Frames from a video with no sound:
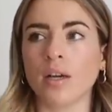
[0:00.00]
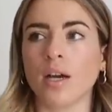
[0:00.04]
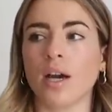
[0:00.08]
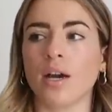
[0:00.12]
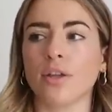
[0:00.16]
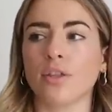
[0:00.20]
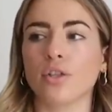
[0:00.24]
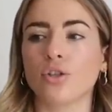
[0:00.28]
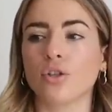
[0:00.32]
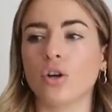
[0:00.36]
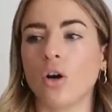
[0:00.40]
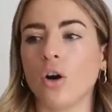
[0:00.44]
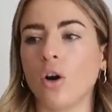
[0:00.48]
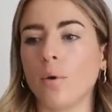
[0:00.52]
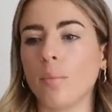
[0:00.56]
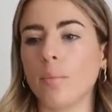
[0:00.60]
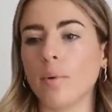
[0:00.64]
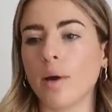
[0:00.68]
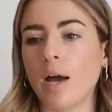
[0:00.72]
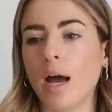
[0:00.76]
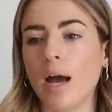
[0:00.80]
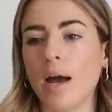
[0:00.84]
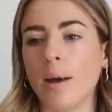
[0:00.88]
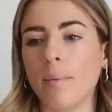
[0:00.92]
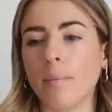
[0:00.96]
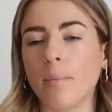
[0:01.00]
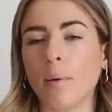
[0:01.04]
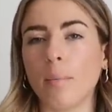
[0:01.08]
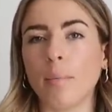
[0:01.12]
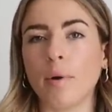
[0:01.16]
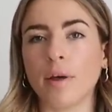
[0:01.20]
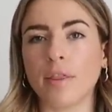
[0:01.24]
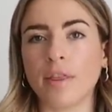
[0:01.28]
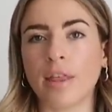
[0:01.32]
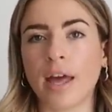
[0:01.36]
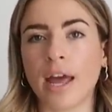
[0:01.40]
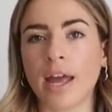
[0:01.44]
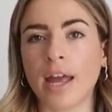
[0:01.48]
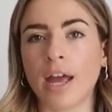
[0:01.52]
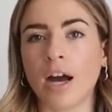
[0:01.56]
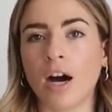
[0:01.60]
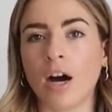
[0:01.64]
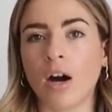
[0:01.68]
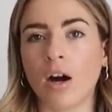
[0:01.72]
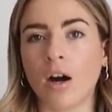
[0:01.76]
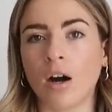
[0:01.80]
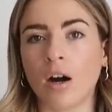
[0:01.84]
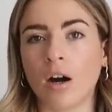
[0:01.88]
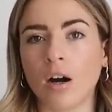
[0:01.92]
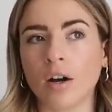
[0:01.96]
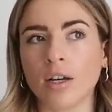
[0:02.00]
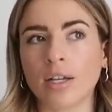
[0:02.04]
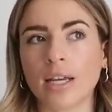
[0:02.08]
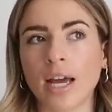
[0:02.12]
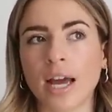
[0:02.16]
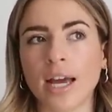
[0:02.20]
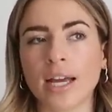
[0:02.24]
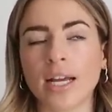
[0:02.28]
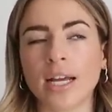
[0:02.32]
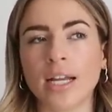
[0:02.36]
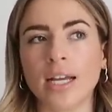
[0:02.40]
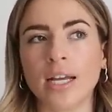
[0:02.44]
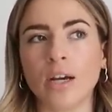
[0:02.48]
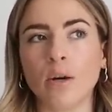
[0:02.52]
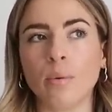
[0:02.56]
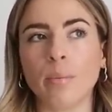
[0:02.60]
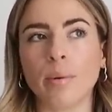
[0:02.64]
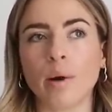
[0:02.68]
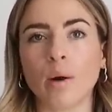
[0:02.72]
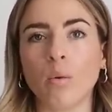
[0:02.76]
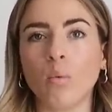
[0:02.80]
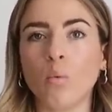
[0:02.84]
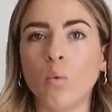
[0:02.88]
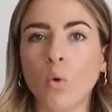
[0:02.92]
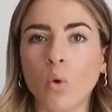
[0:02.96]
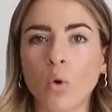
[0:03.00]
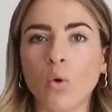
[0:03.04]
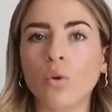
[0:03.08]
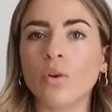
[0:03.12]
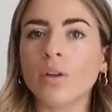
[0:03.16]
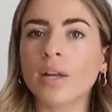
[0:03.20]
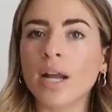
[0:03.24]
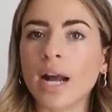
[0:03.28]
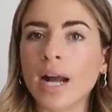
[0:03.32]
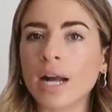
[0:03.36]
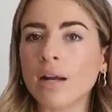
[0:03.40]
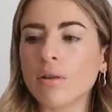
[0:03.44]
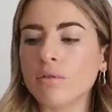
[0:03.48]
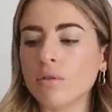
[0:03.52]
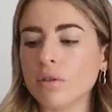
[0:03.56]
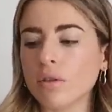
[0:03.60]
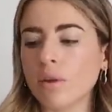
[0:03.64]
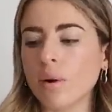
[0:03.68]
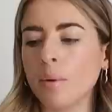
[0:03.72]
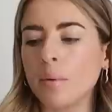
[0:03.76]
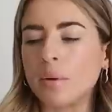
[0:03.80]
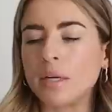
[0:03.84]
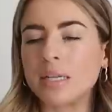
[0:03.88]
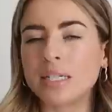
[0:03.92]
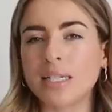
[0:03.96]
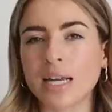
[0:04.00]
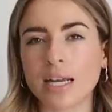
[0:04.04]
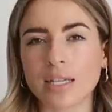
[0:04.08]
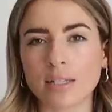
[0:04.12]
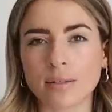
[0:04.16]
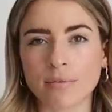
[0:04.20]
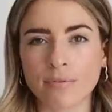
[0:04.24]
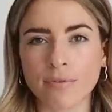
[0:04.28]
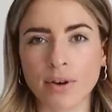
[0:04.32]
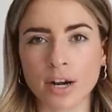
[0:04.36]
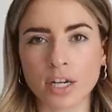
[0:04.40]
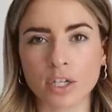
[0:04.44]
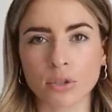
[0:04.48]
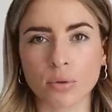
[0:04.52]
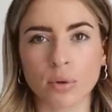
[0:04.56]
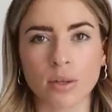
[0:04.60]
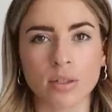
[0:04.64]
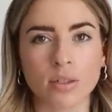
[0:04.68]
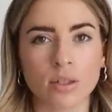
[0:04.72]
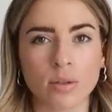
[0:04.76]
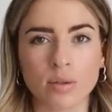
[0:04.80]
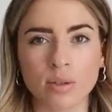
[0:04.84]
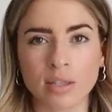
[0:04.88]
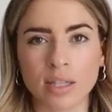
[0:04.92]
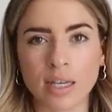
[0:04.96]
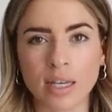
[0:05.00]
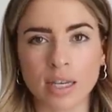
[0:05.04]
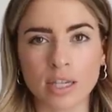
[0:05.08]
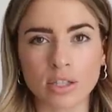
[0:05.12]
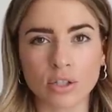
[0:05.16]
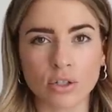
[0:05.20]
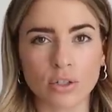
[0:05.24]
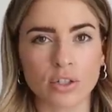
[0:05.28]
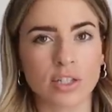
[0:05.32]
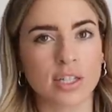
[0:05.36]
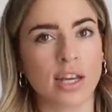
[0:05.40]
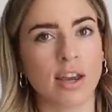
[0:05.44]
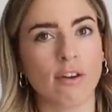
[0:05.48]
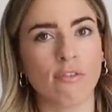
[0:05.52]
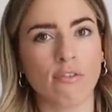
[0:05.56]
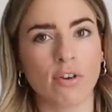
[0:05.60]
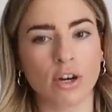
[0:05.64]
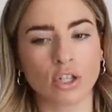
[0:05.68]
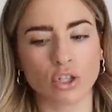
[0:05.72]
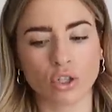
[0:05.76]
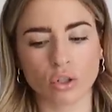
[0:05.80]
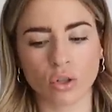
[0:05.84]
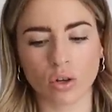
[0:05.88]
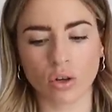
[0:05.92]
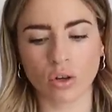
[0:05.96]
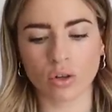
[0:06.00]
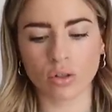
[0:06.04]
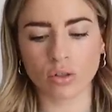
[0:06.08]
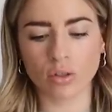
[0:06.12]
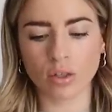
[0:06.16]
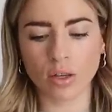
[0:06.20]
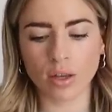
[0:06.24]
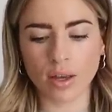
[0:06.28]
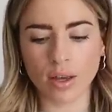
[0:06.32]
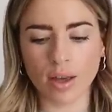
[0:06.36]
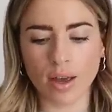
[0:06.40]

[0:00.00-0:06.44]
at the top um, but they are getting a little bit worn now so I wanted to get some fresh ones I always think it's good to get fresh socks